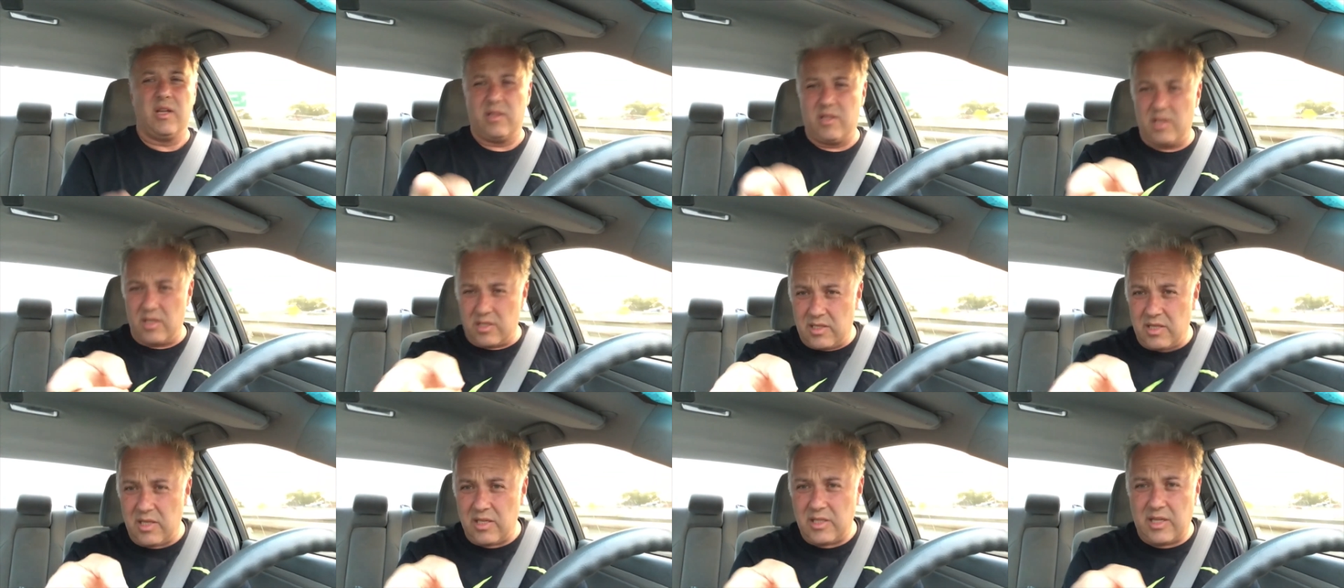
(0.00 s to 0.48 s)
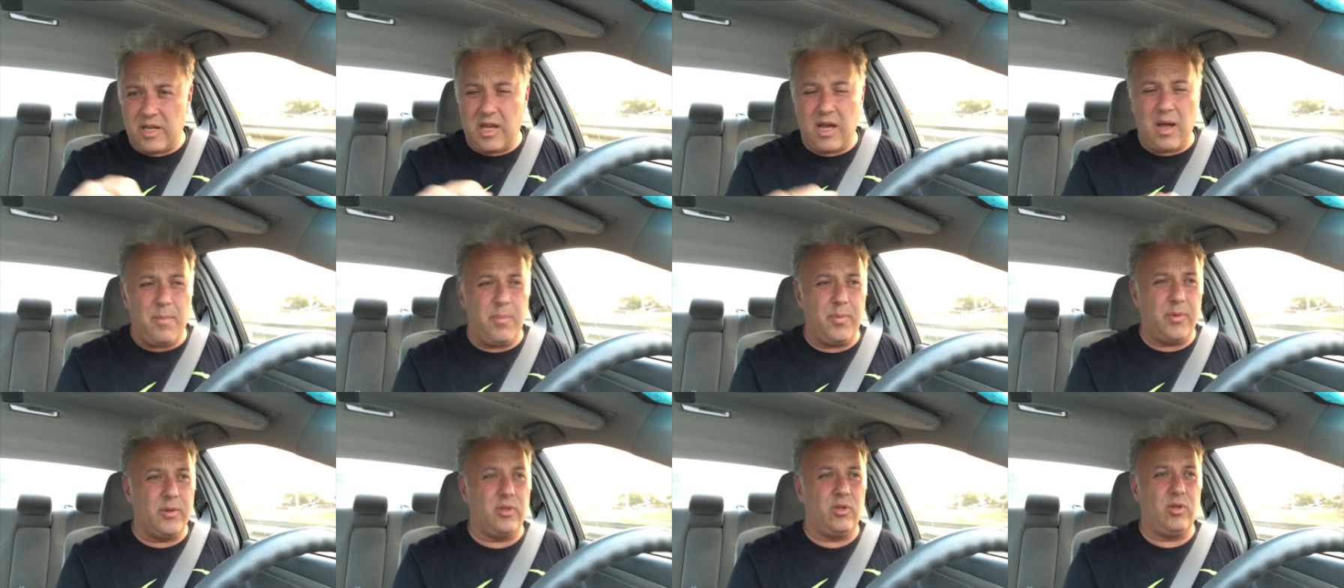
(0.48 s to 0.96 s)
Does this
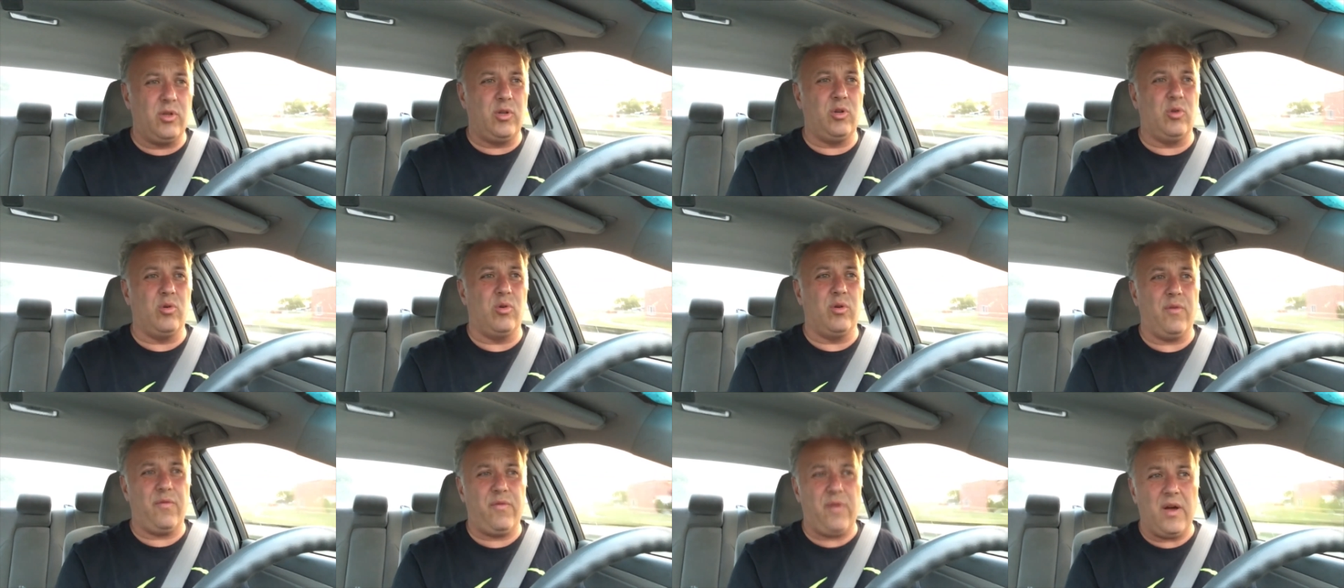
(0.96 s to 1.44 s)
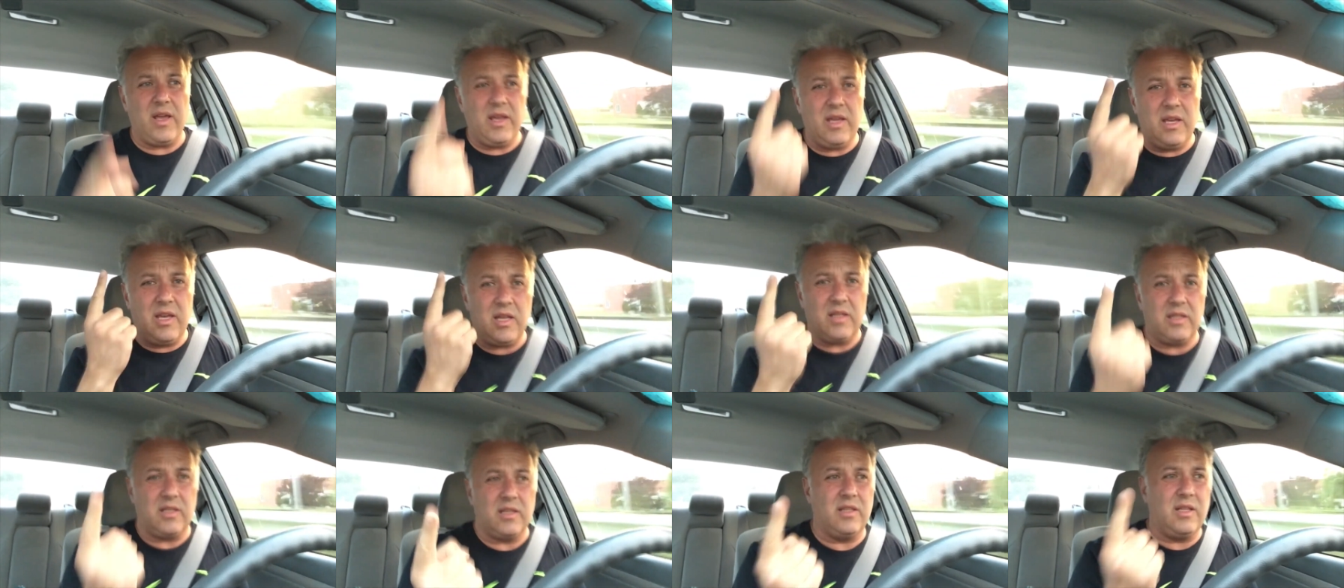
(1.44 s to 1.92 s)
happen to you? If I
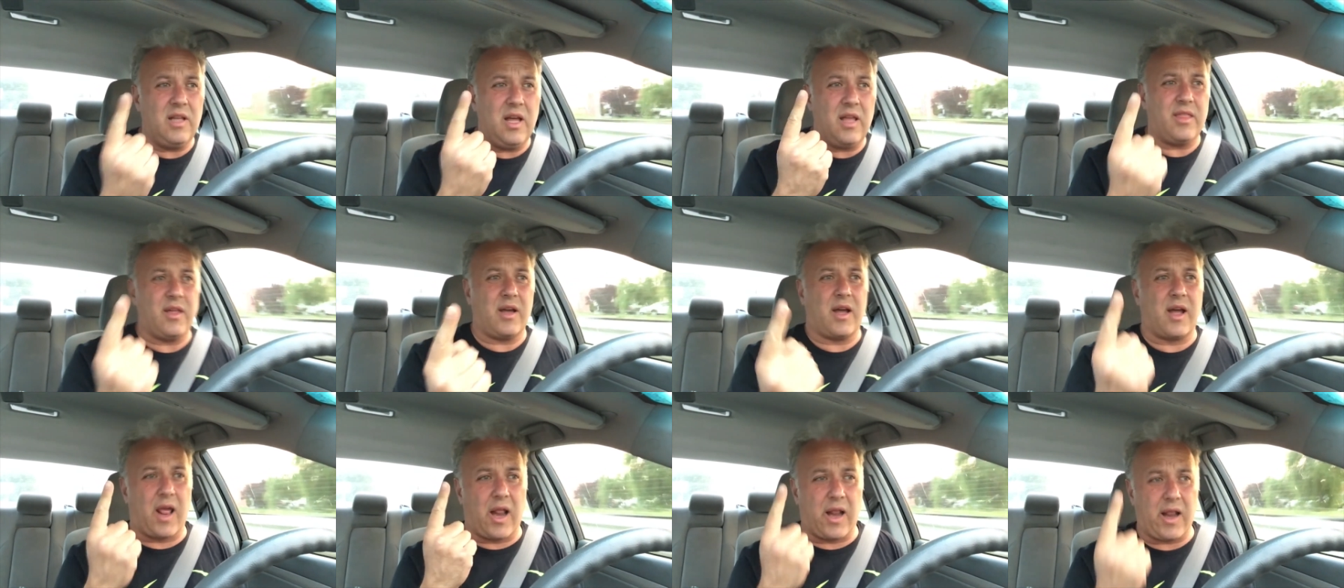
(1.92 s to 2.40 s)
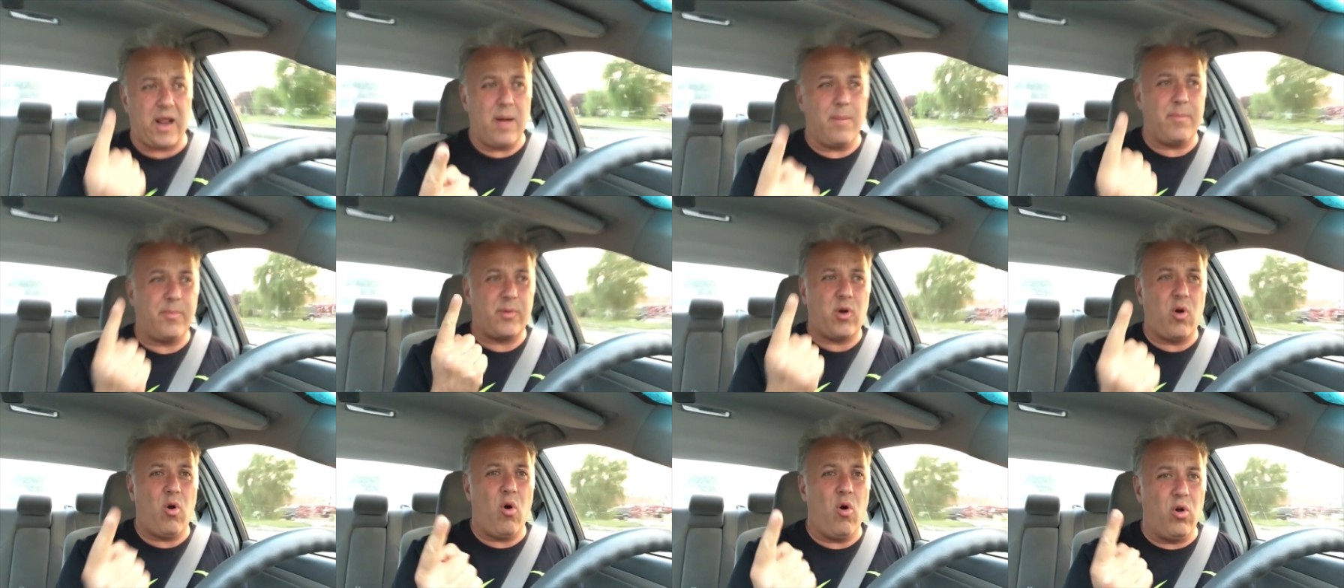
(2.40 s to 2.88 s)
get another
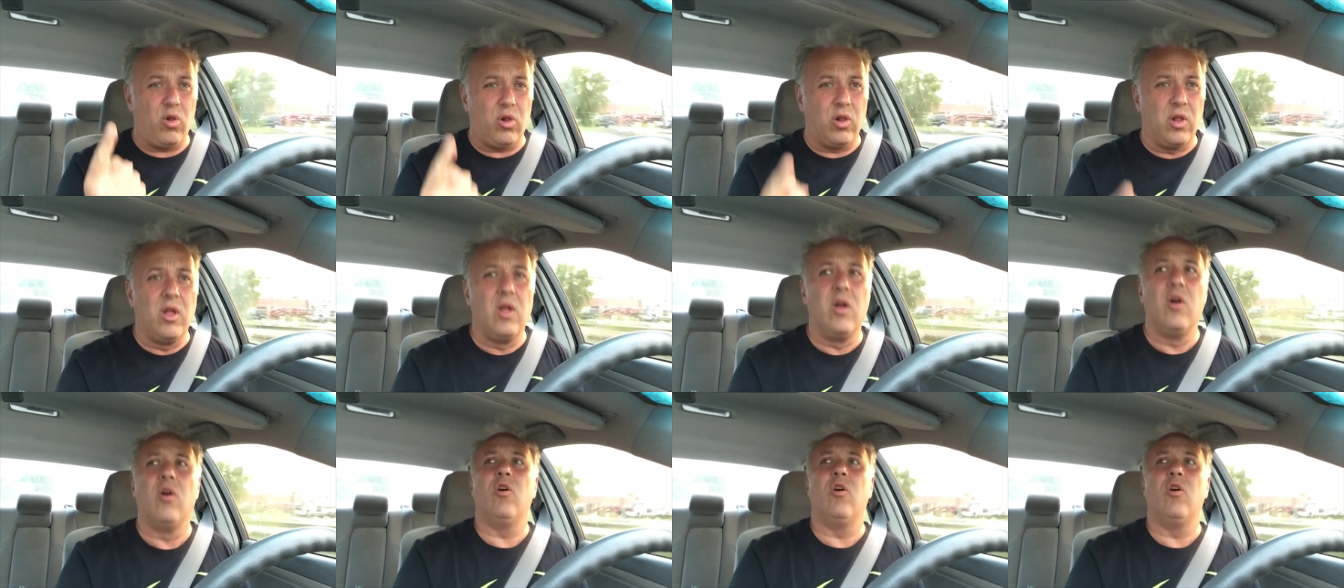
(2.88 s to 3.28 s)
crap call